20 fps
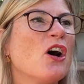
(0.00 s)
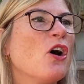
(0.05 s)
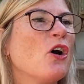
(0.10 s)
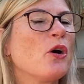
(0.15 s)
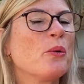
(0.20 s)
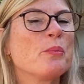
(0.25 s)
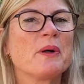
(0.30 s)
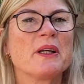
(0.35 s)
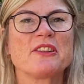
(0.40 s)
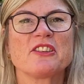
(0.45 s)

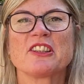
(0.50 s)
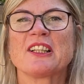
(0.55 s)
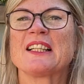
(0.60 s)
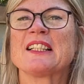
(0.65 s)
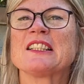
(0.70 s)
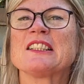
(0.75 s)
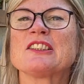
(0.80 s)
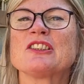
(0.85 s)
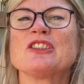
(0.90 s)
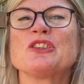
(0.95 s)
on my
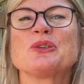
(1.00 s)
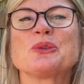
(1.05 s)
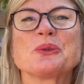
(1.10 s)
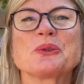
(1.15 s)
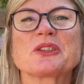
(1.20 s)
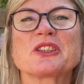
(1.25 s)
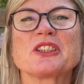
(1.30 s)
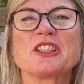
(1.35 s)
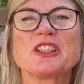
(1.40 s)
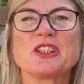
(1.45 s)
channel to
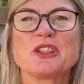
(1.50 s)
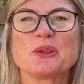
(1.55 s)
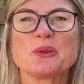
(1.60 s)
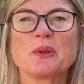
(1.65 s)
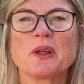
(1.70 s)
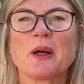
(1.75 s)
talk to you